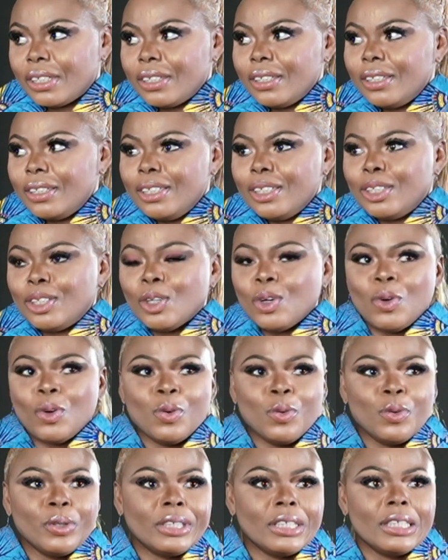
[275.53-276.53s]
mm
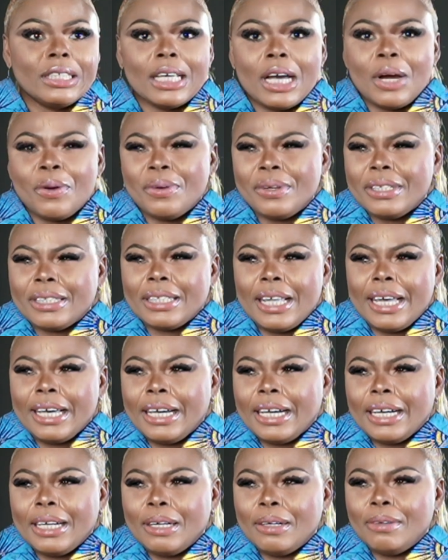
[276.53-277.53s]
So since I was like
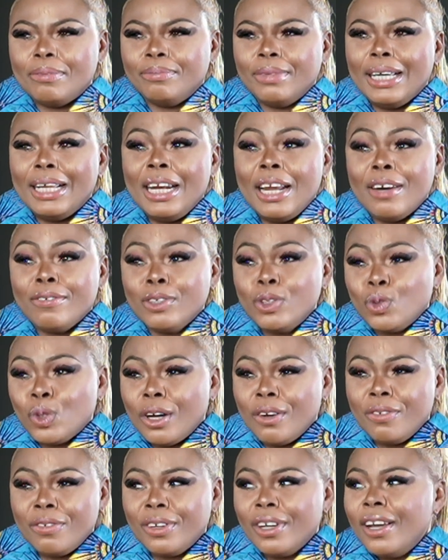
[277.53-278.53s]
um, 11,
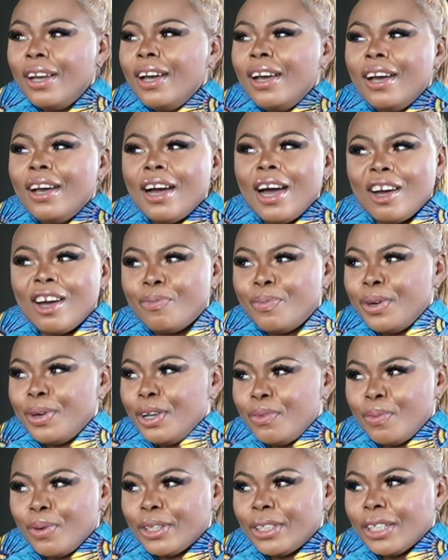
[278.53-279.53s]
12, I've been
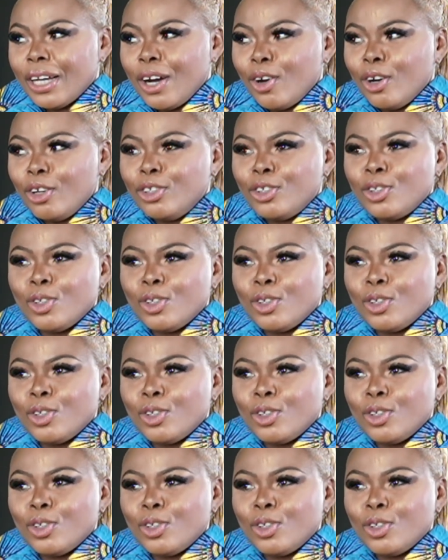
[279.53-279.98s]
in Port Harcourt.